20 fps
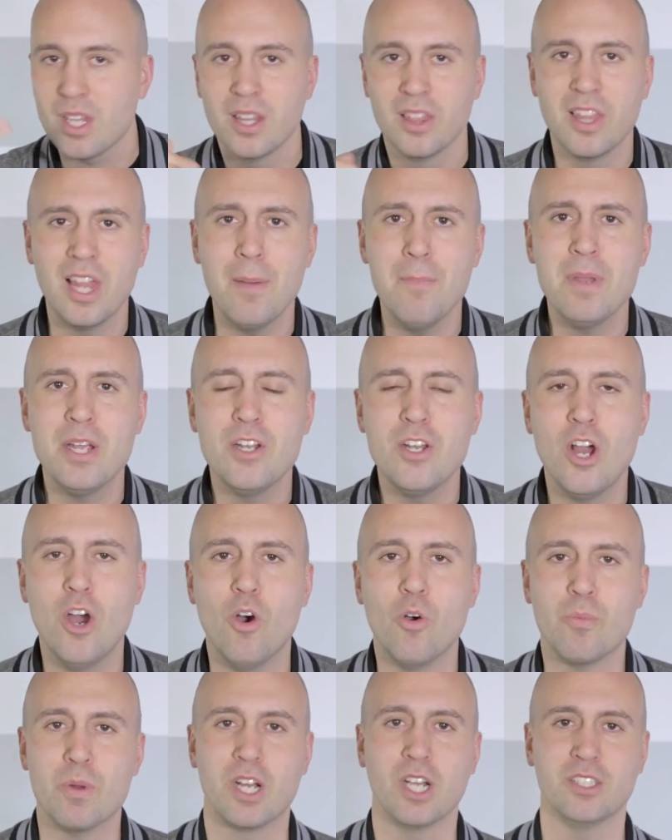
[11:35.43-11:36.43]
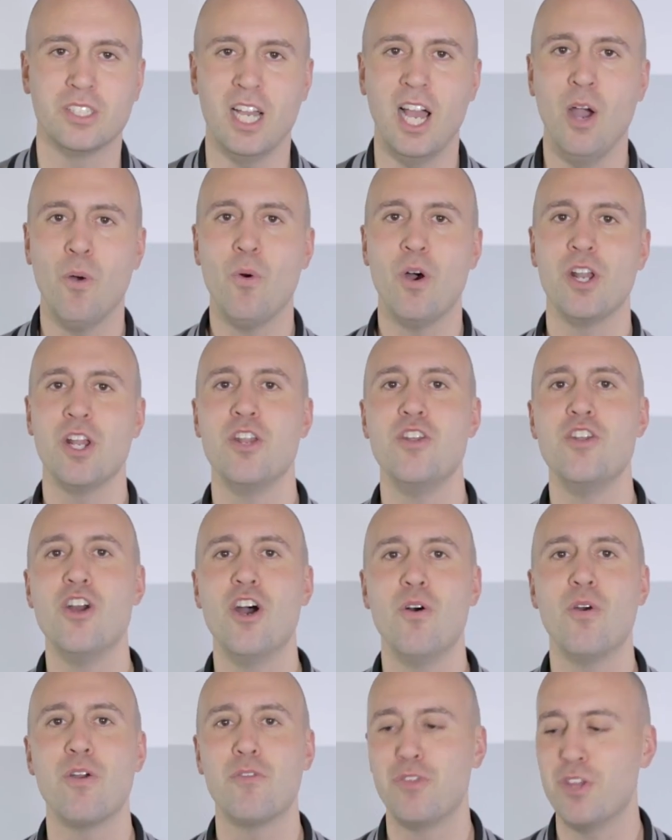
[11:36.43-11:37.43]
let me know because I want to
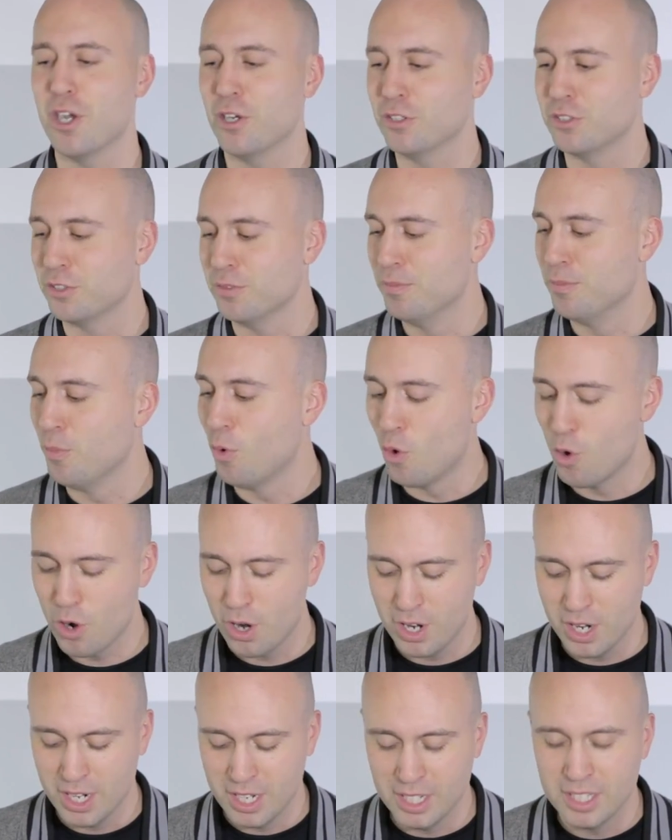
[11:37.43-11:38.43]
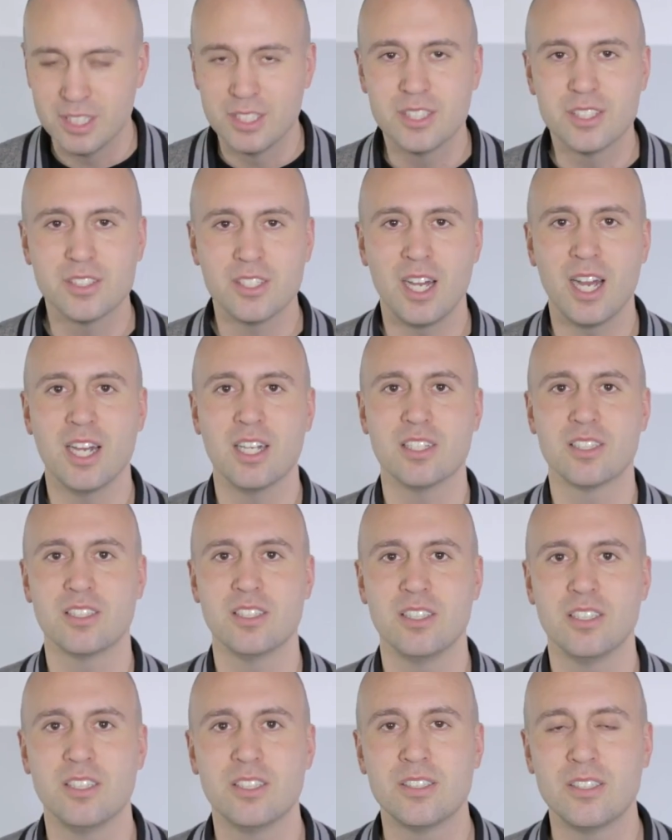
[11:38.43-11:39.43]
know if there's more styles
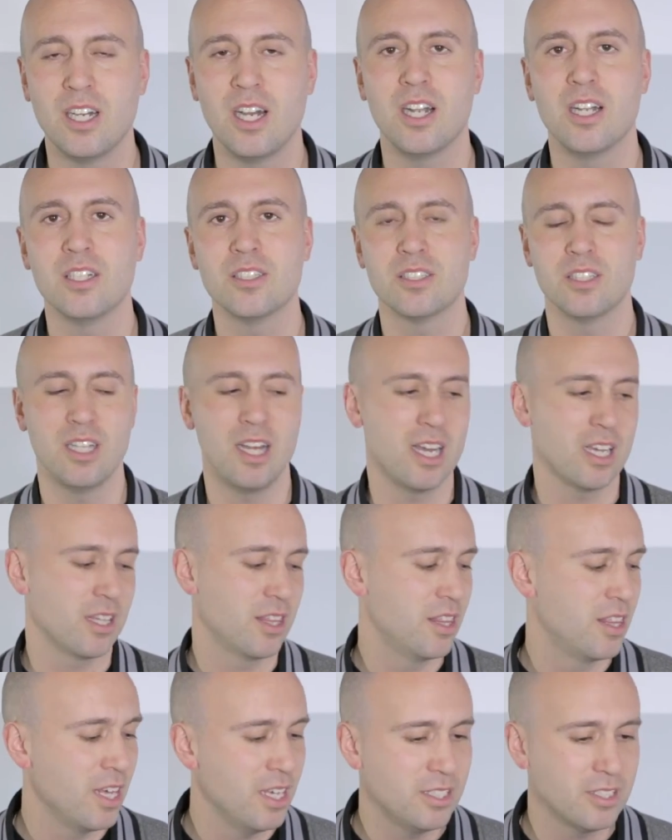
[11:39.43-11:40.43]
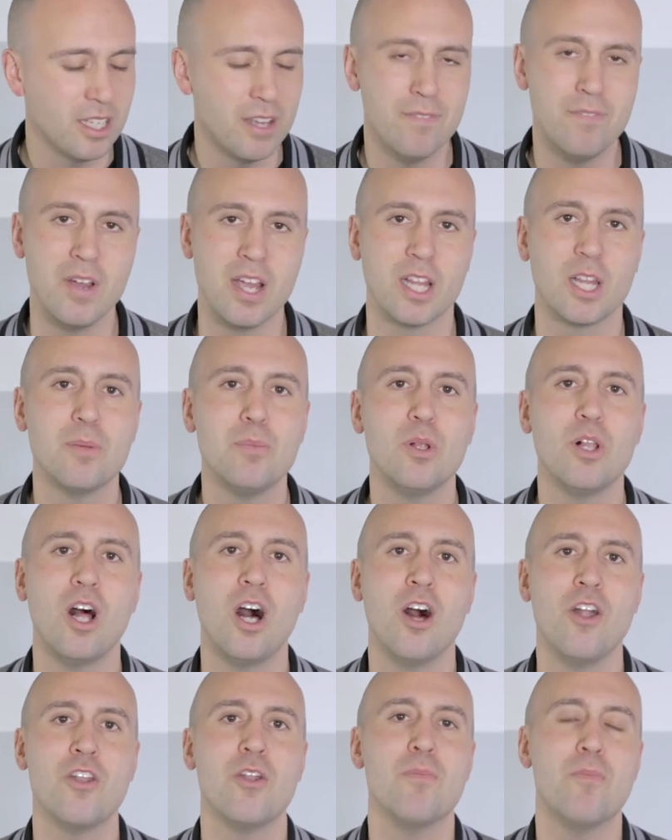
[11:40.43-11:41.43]
styles like this available
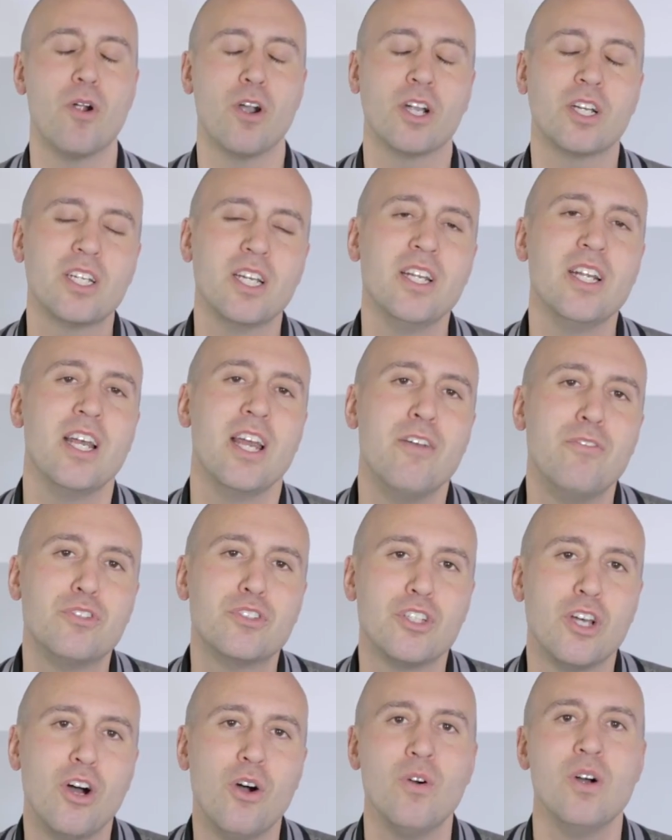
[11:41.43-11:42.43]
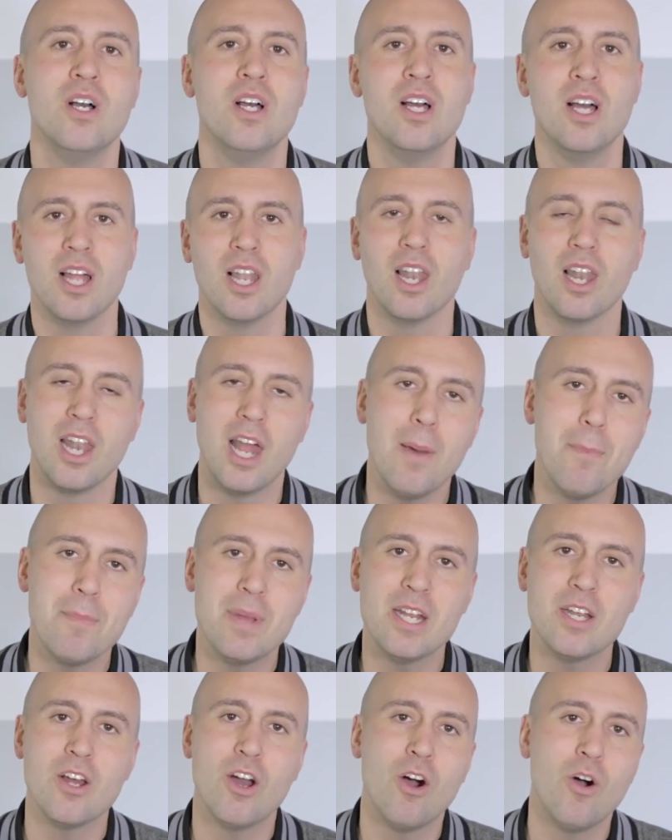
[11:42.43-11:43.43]
on the market. If so, let
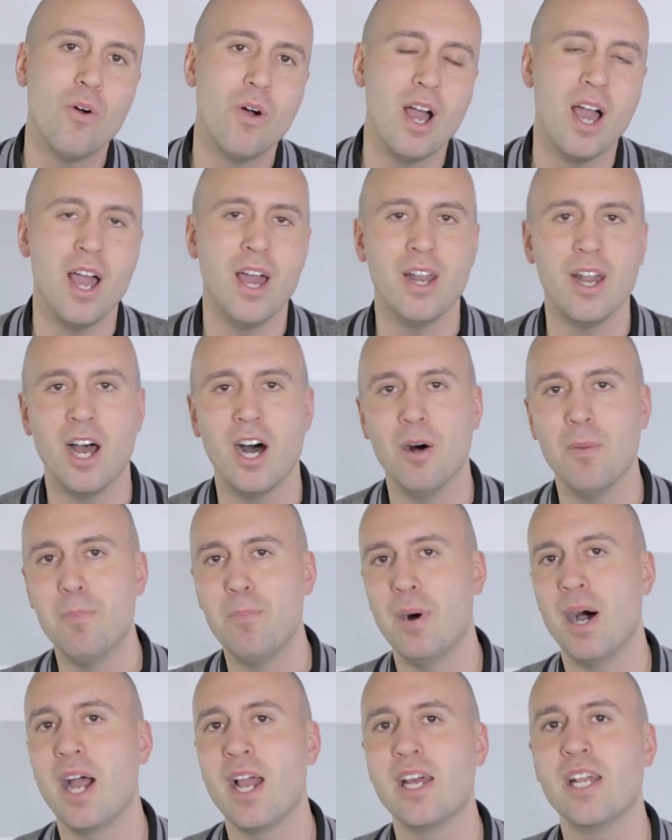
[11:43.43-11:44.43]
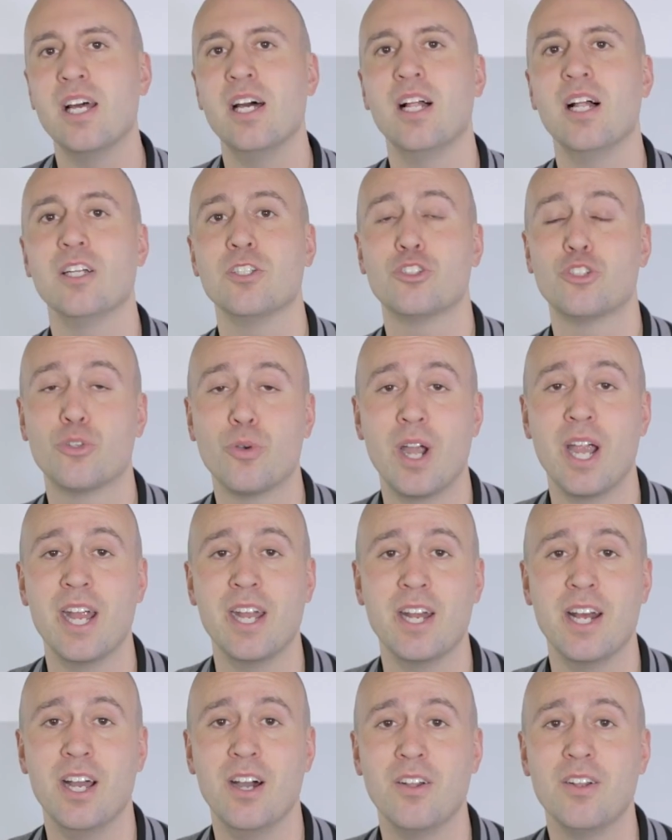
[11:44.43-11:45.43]
me know and I'll buy it and I'll try
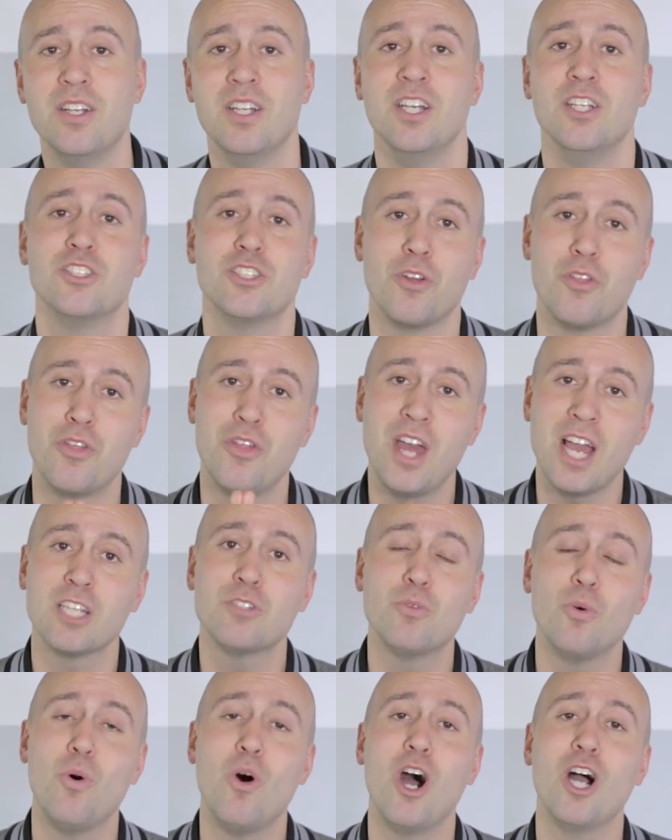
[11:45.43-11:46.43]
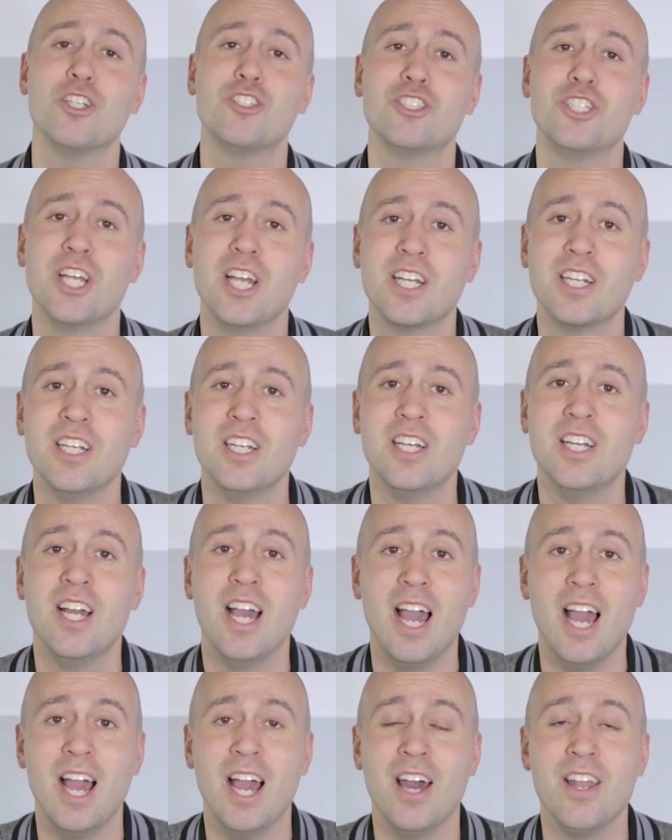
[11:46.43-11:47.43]
it out. So thanks for watching
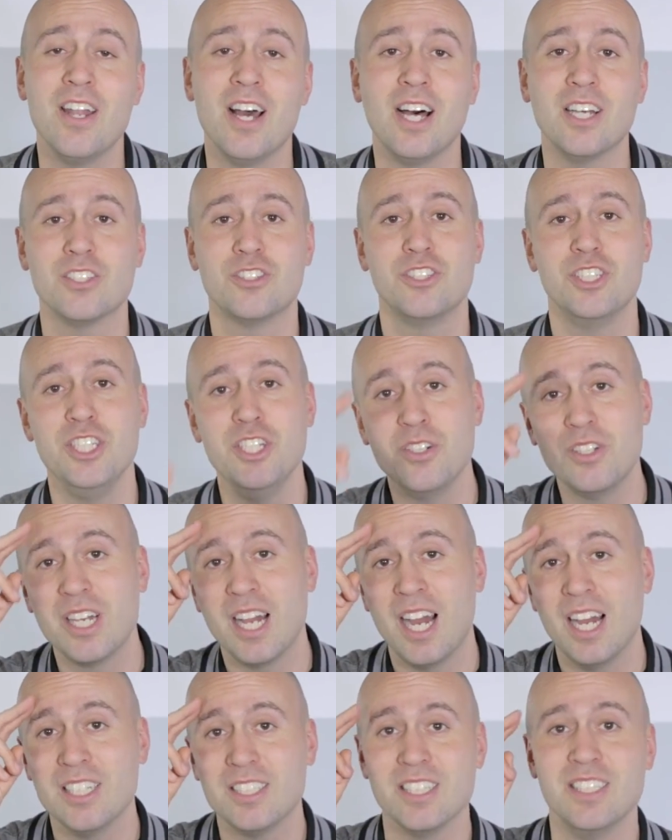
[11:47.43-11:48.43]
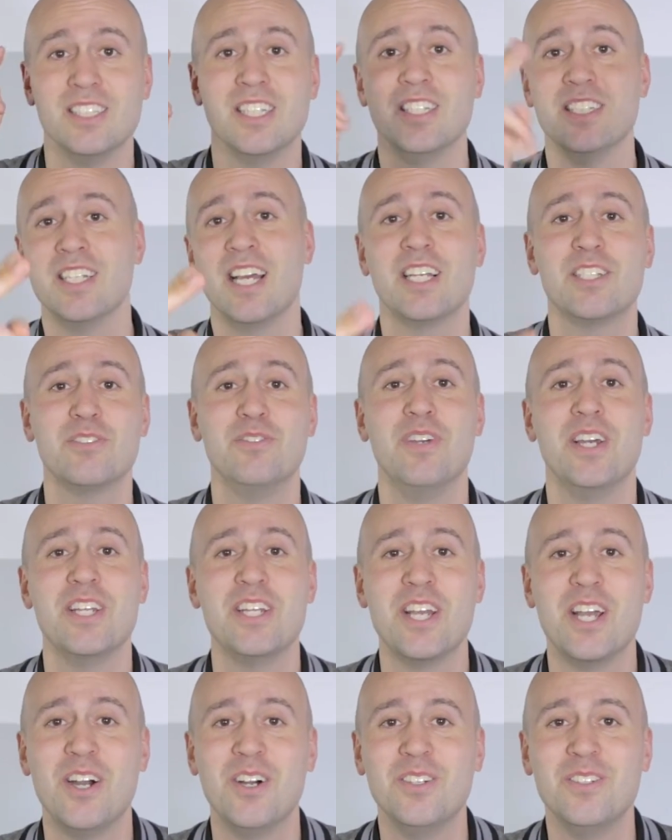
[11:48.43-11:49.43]
and I'll see you guys in the next
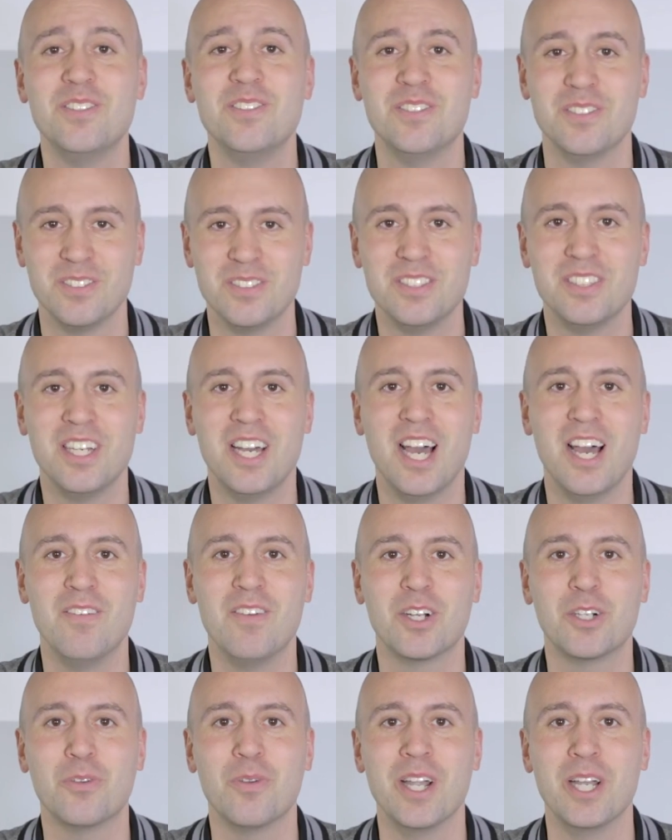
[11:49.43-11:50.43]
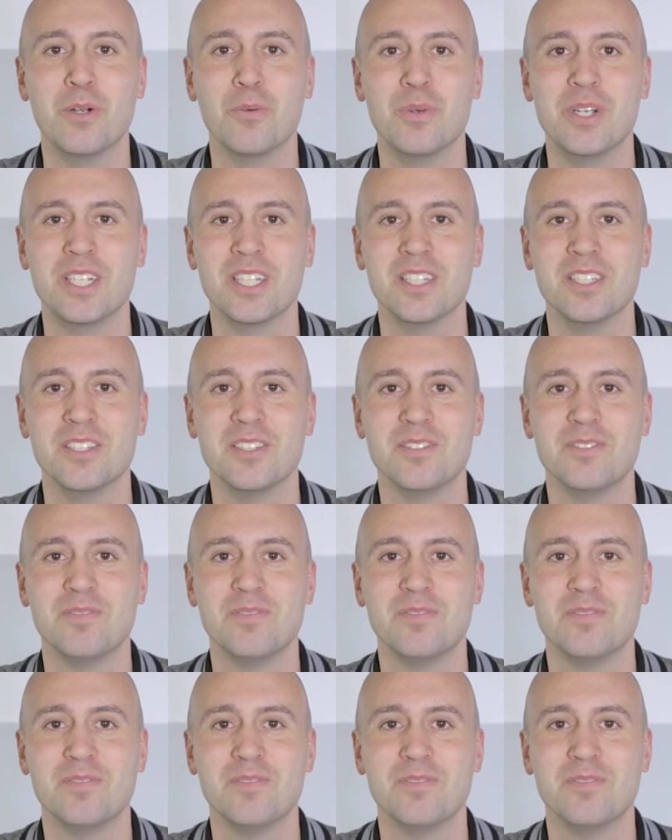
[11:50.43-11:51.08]
video. Have a great weekend.